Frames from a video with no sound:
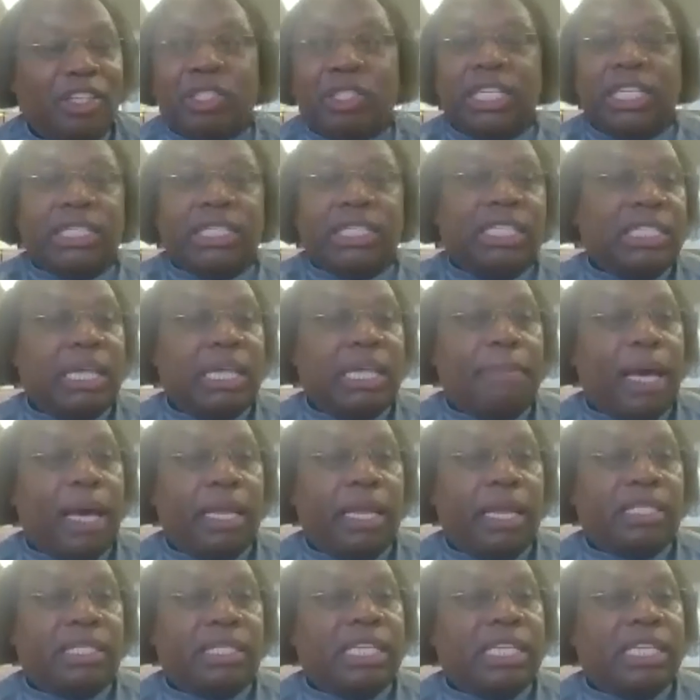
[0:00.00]
You sit
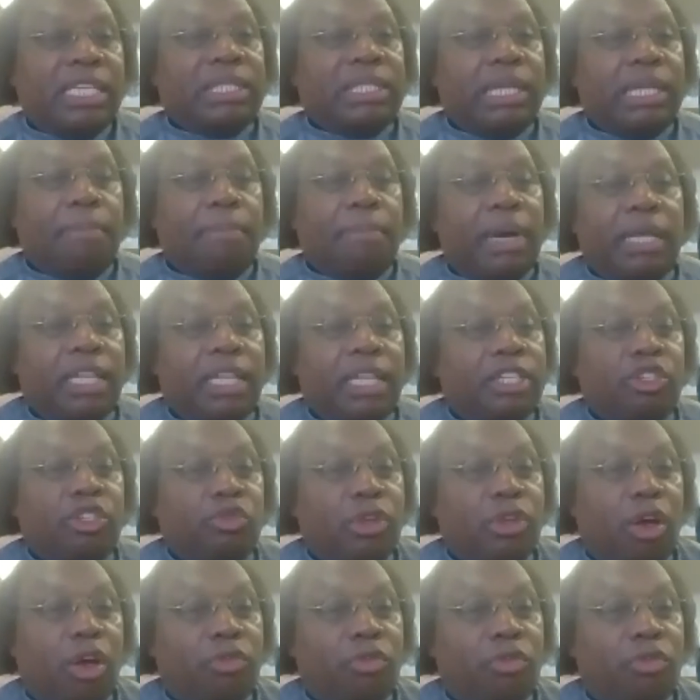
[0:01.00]
with somebody
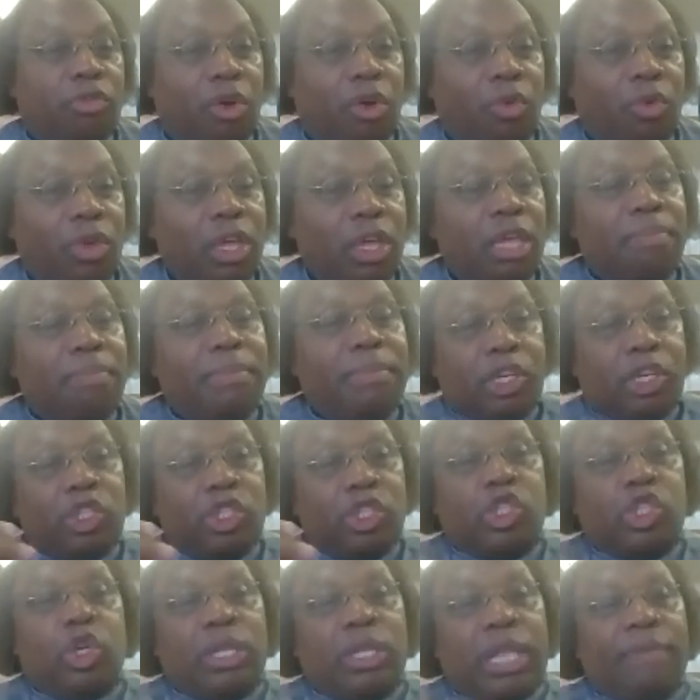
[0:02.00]
that you don't know,
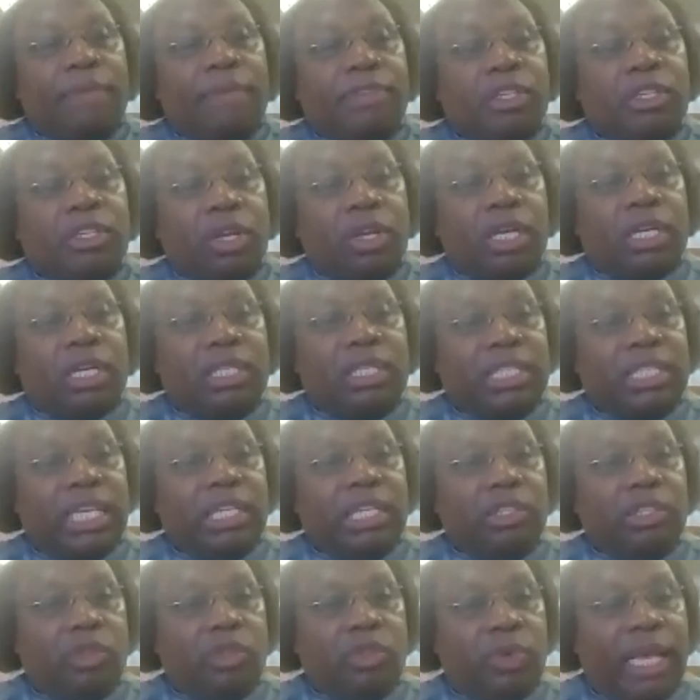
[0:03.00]
because your life is going to
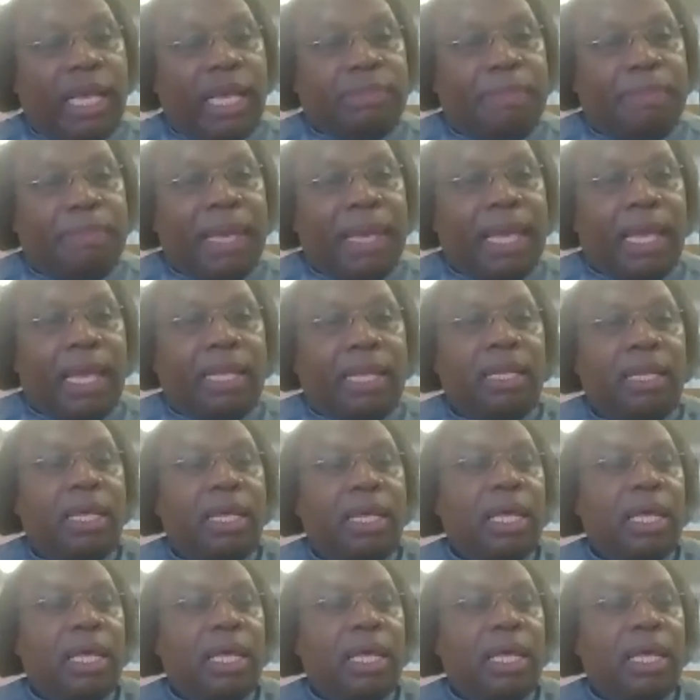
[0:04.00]
continue to expand.